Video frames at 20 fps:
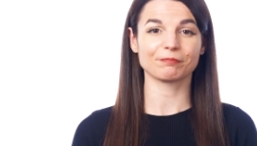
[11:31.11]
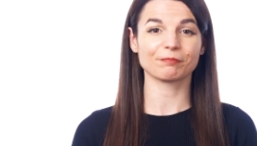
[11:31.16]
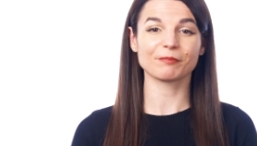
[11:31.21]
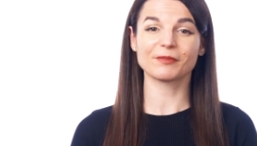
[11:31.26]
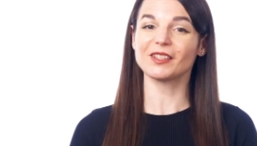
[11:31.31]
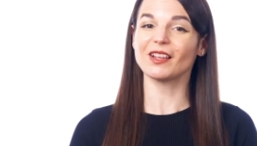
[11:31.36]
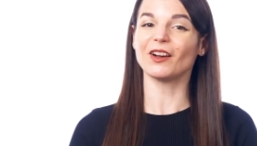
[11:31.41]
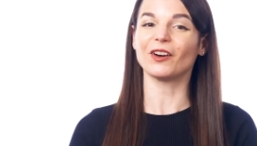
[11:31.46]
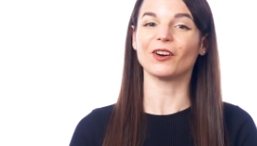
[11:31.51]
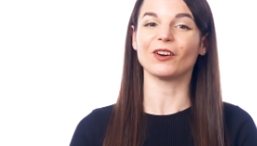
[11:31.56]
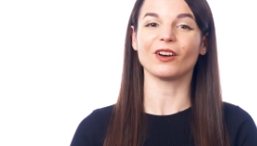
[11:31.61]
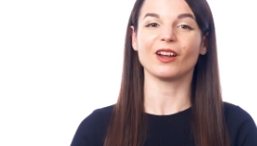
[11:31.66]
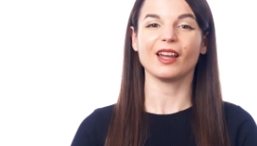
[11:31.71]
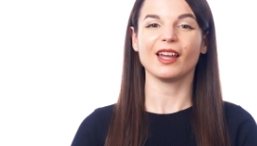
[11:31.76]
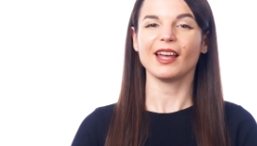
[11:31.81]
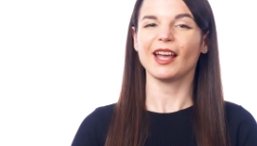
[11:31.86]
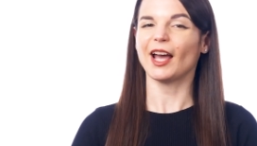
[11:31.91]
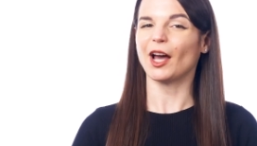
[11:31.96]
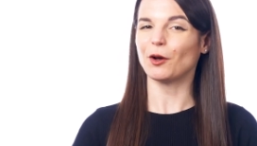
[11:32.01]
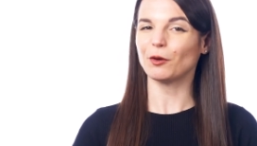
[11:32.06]
So,
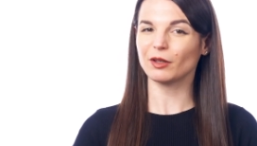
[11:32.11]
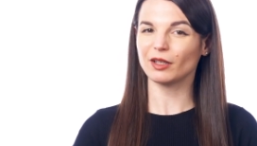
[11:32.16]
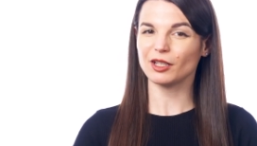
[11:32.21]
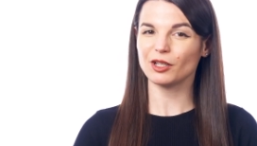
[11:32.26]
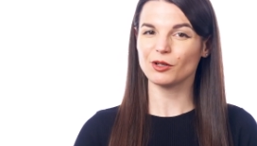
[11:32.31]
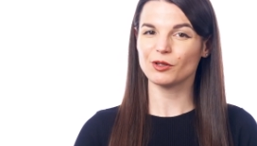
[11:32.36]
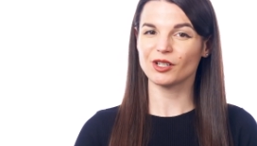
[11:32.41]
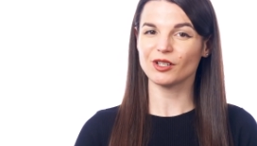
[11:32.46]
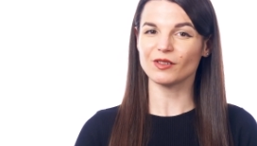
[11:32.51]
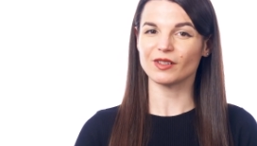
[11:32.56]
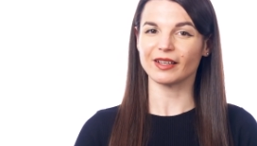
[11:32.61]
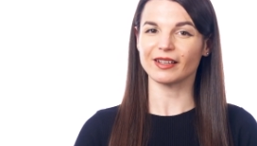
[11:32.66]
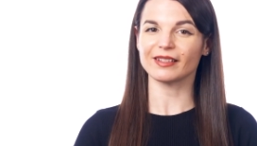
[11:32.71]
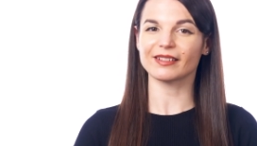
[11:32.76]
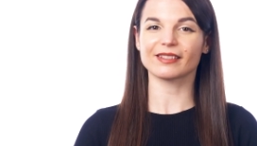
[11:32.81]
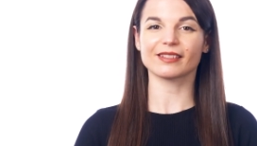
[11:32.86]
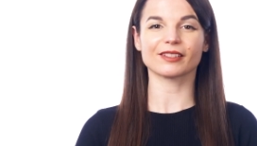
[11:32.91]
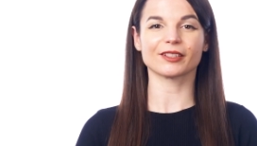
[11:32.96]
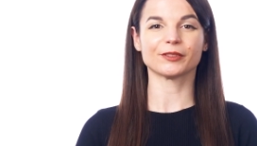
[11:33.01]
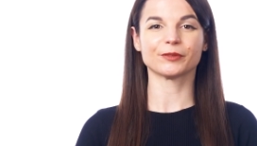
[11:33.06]
how can you do
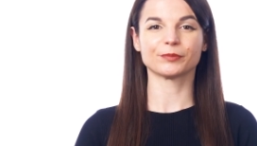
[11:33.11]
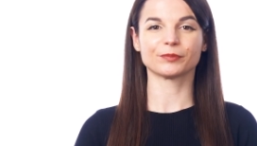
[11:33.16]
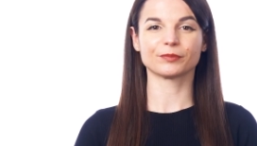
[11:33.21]
this?